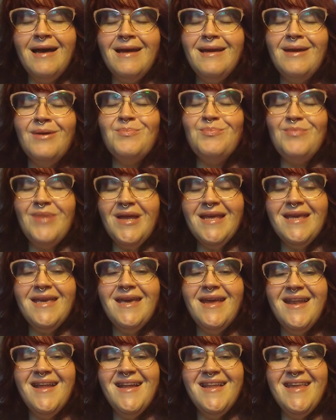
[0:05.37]
I am
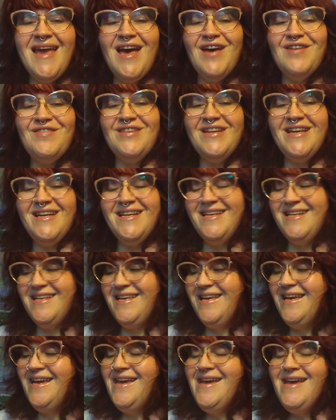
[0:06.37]
medicated, caffeinated,
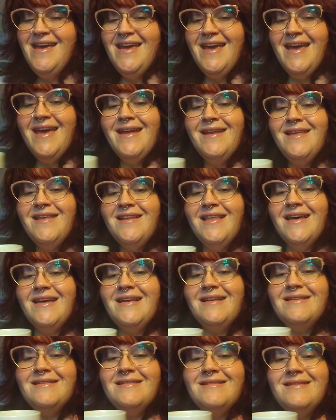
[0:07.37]
and
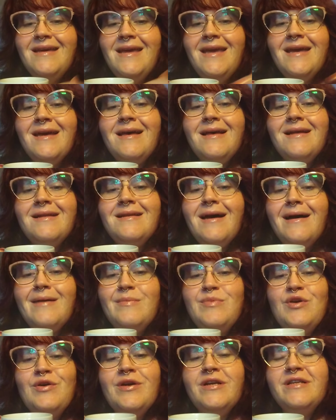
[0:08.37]
enlightened, and
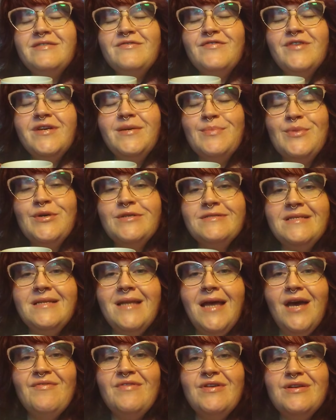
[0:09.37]
I'm the greatest freaking person
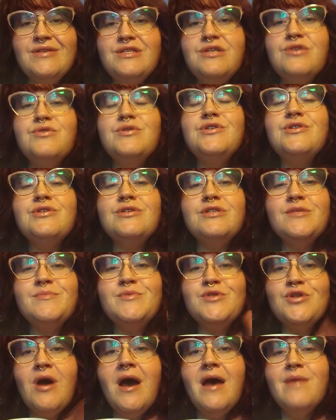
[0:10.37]
ever. So you should
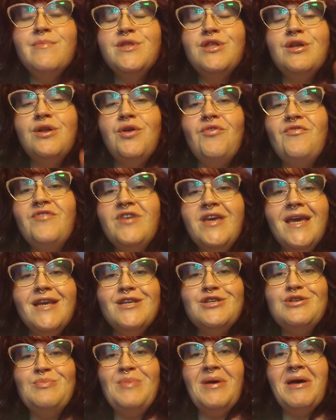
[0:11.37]
subscribe, hit the
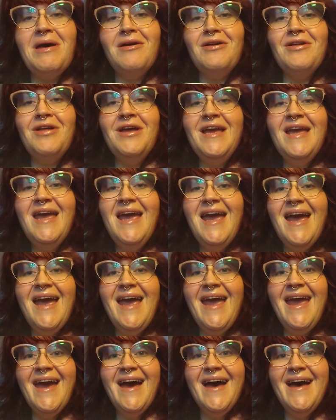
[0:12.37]
notification bell,
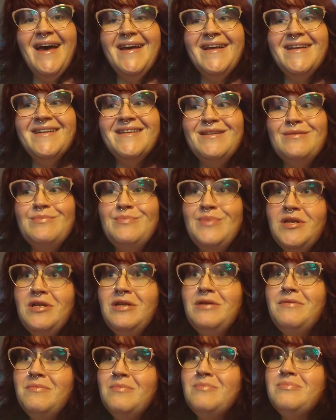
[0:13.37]
and
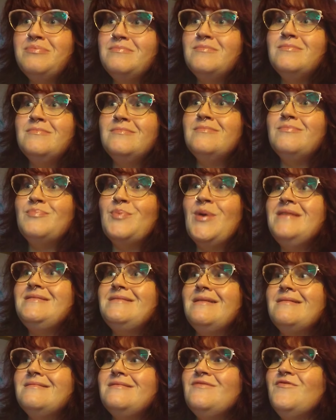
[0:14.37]
be
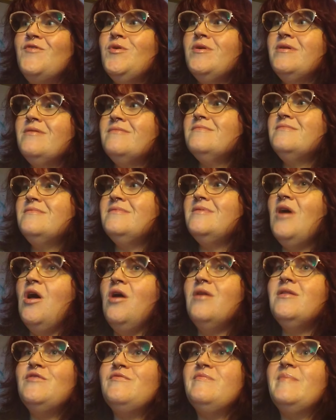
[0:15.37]
present for
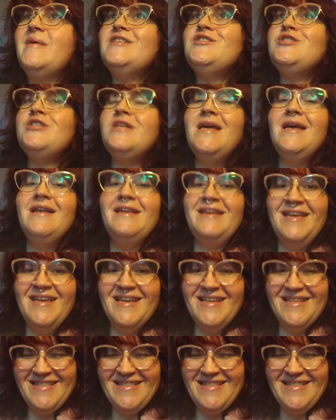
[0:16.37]
all of my shenanigans.